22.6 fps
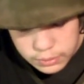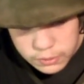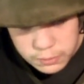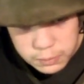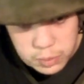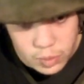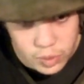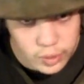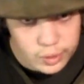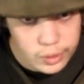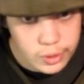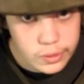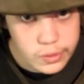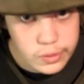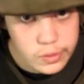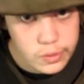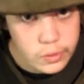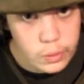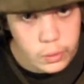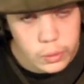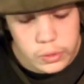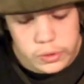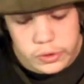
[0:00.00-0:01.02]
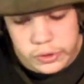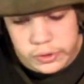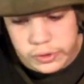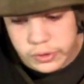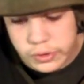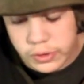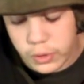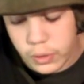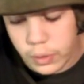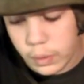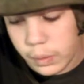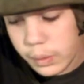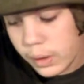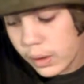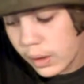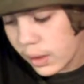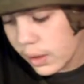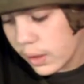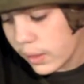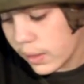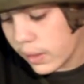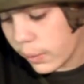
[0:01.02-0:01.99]
sporting goods stores, so
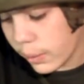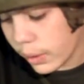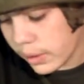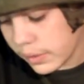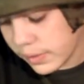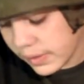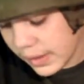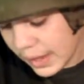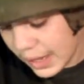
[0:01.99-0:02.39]
they want it to